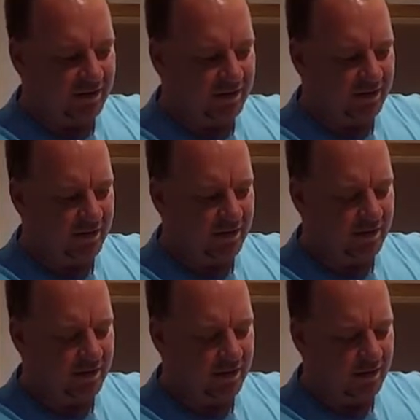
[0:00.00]

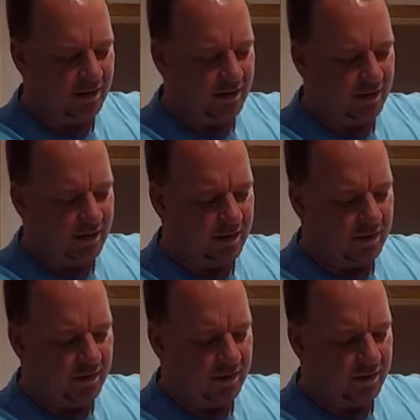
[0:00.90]

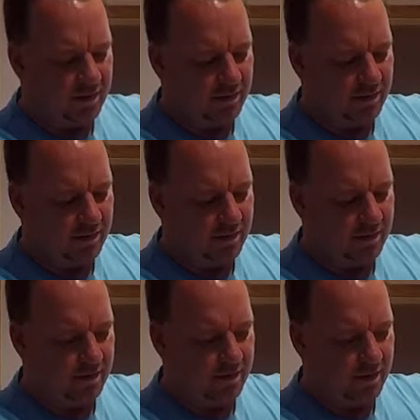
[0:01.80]

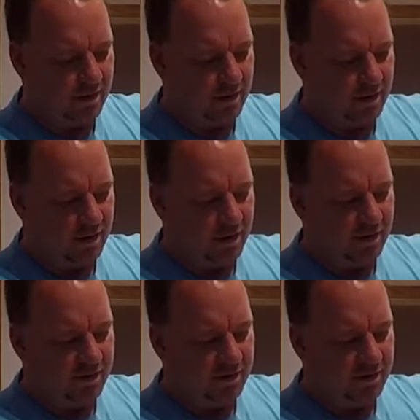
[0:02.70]
(no one is talking)